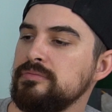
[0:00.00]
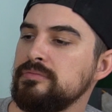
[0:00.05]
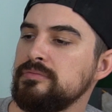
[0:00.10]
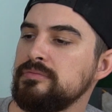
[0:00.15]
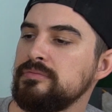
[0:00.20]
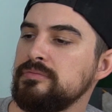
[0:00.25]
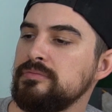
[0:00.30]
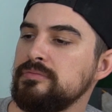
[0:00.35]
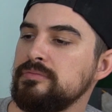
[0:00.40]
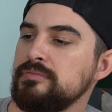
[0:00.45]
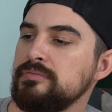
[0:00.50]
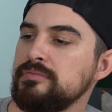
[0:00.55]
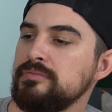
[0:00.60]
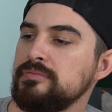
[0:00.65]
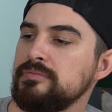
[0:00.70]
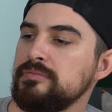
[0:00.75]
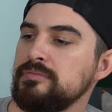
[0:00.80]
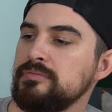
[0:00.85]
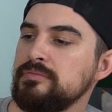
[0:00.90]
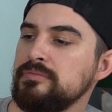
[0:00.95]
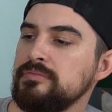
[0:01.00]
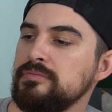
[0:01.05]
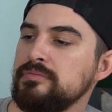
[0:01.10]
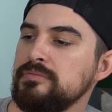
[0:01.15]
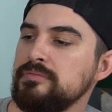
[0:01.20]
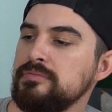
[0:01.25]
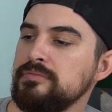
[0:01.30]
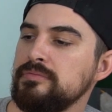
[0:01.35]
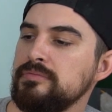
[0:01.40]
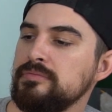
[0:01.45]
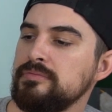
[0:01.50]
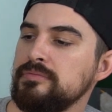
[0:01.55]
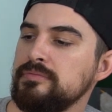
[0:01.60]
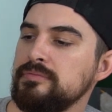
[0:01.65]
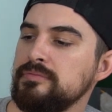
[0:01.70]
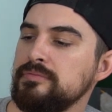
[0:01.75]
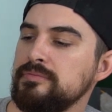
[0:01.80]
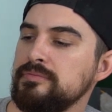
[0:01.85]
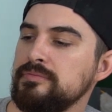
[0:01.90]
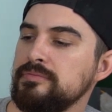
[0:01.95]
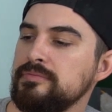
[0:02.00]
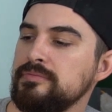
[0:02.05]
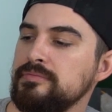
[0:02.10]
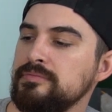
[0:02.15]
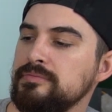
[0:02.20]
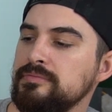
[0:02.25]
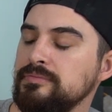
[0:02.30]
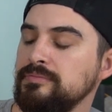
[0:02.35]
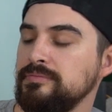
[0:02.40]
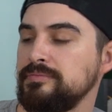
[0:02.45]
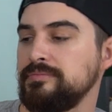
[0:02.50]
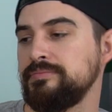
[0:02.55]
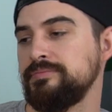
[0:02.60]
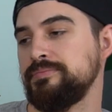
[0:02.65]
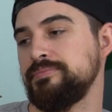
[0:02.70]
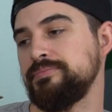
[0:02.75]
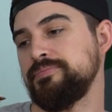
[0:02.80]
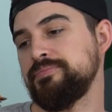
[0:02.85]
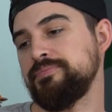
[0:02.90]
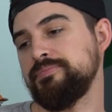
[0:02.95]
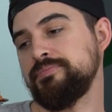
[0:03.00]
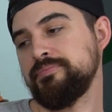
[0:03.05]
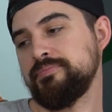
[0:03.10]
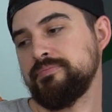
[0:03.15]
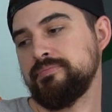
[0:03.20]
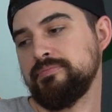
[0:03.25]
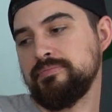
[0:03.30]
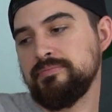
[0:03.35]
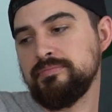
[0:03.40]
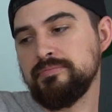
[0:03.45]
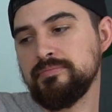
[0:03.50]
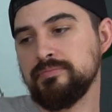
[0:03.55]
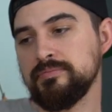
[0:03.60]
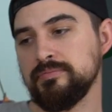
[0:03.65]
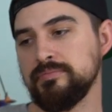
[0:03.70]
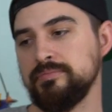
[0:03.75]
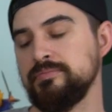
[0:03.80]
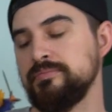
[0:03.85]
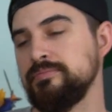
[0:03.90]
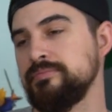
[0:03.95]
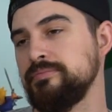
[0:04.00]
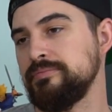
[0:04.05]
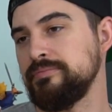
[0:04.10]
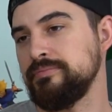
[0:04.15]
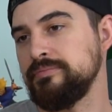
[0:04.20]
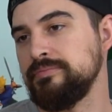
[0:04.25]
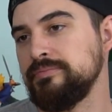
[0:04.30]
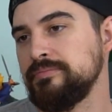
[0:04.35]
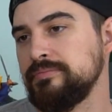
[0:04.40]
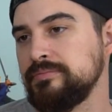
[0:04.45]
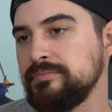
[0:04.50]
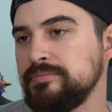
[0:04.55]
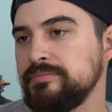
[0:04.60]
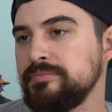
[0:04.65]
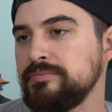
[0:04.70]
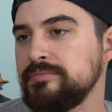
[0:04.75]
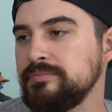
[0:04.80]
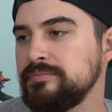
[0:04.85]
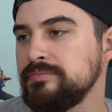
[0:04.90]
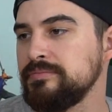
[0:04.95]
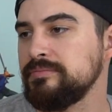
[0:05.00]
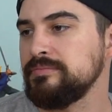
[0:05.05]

(not speaking)